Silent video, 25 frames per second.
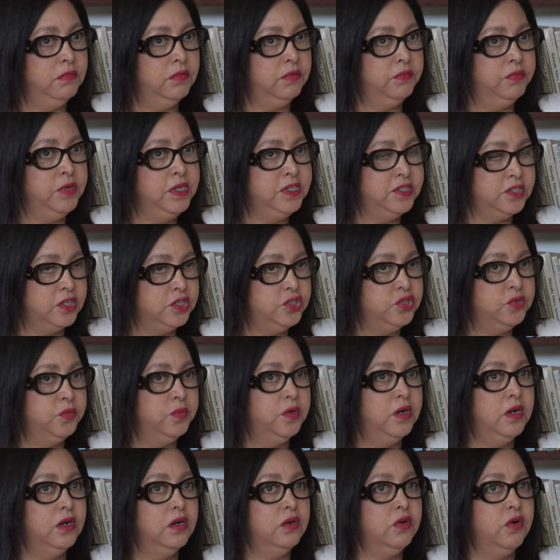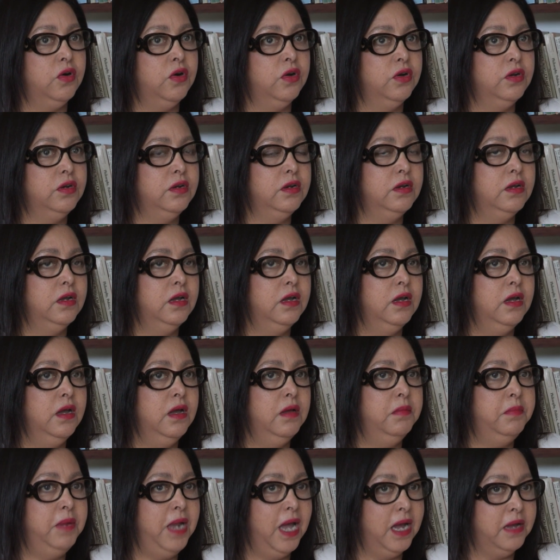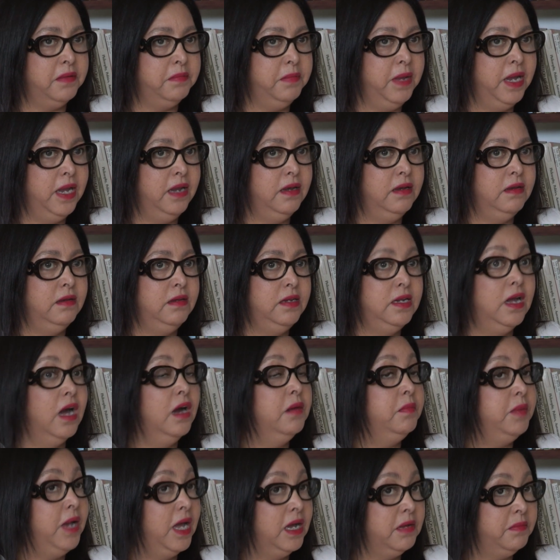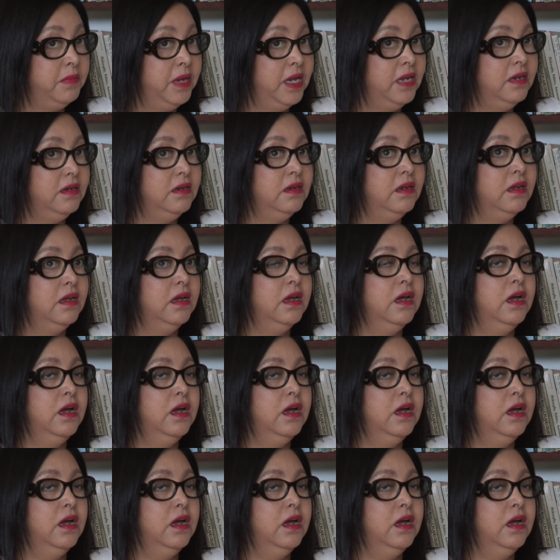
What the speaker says: research work on black men, young black men,